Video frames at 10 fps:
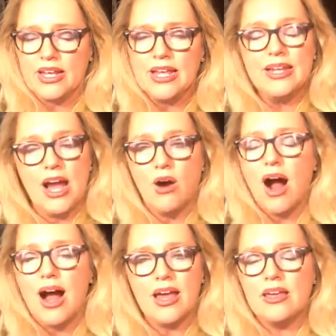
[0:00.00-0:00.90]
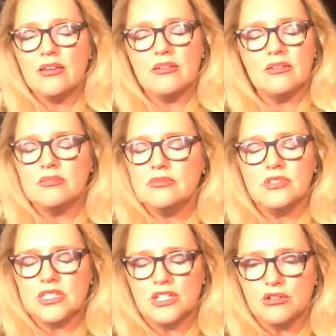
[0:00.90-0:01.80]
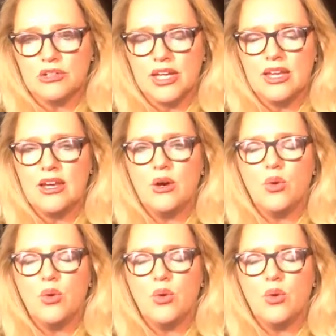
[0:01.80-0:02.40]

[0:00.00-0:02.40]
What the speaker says: Now, I disagree